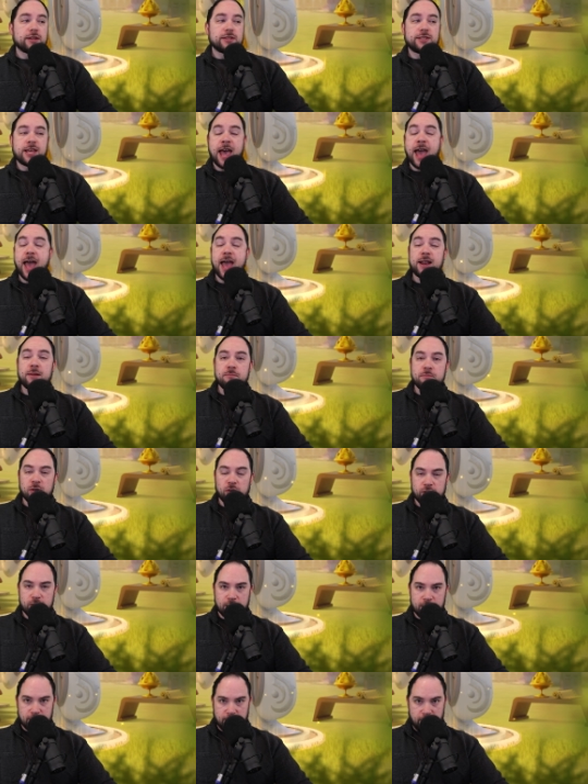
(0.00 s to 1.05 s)
10
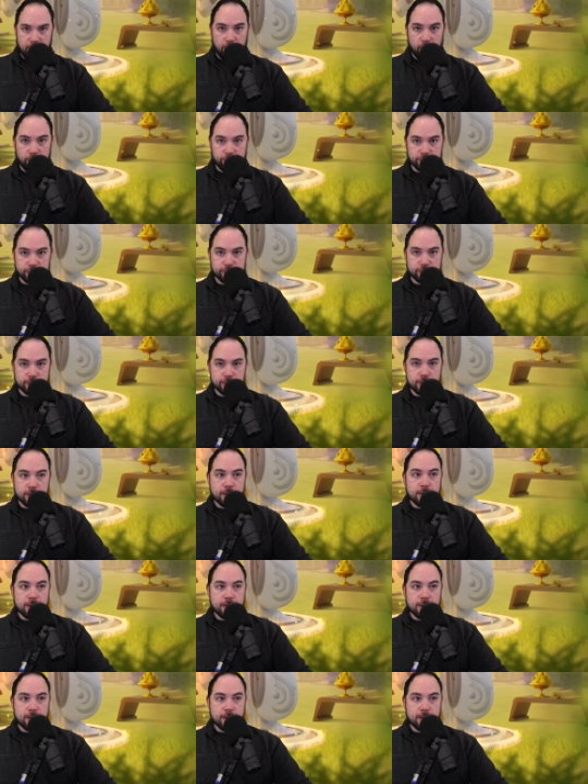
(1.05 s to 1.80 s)
million kills